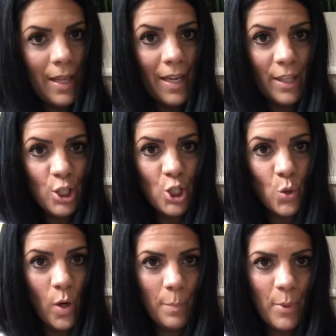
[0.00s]
like this
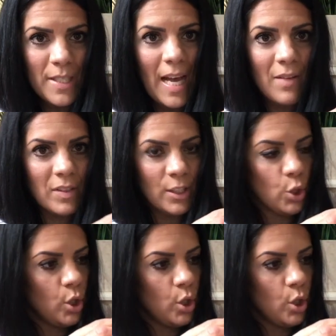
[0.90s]
short, because I have a little